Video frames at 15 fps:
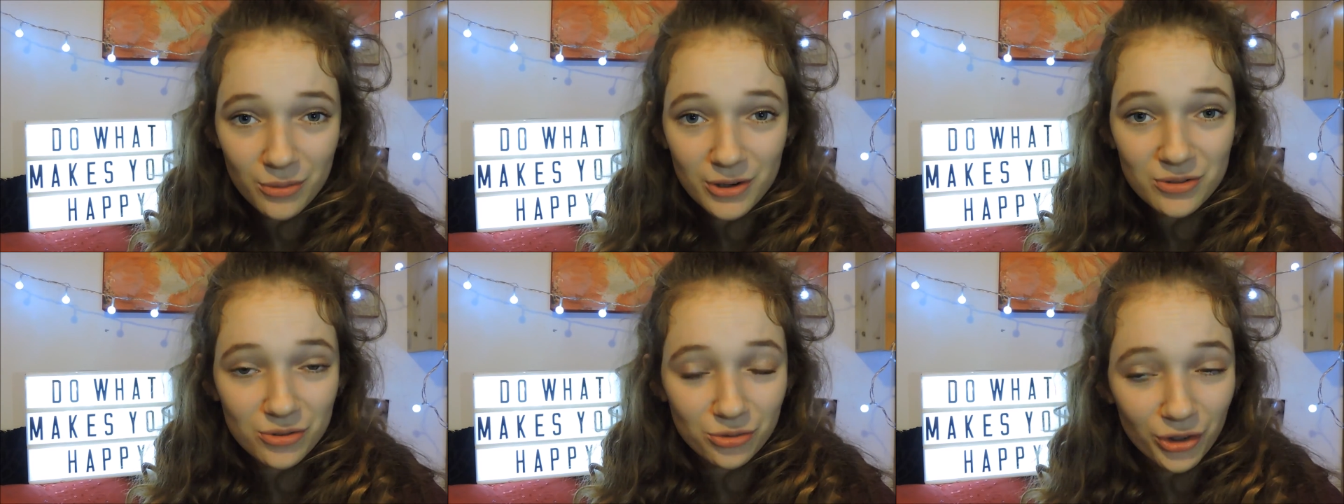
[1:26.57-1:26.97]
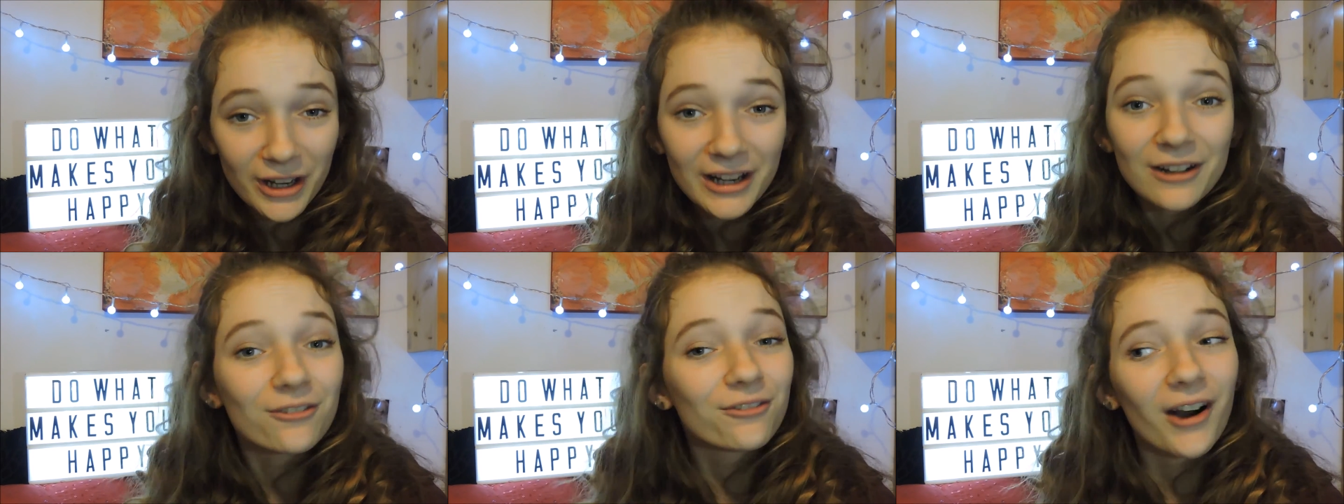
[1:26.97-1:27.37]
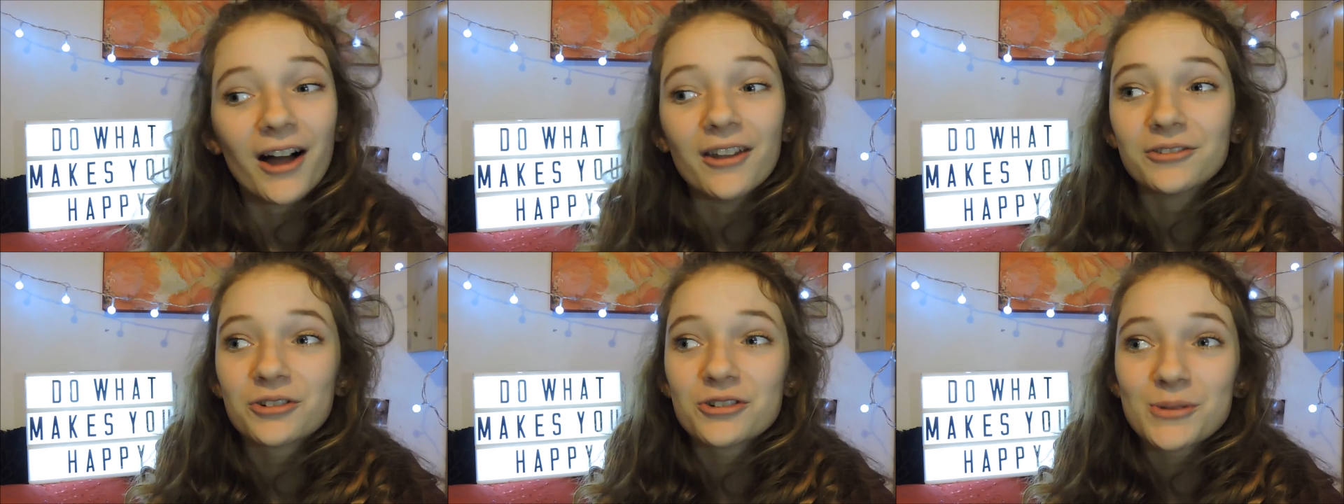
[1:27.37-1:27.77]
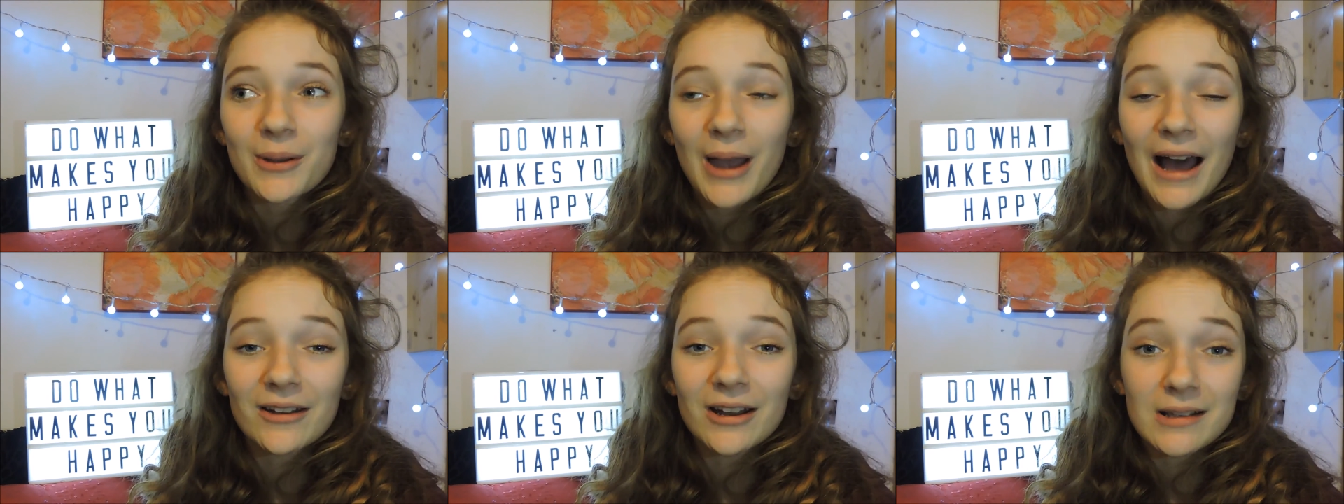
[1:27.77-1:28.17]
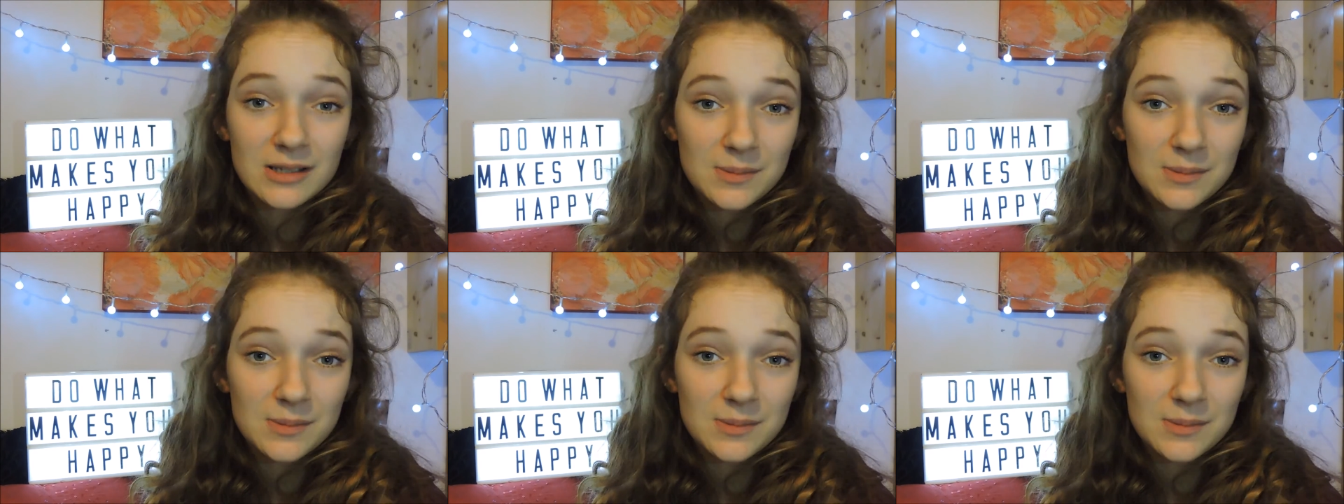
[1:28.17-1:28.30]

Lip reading: which was really fun because we had a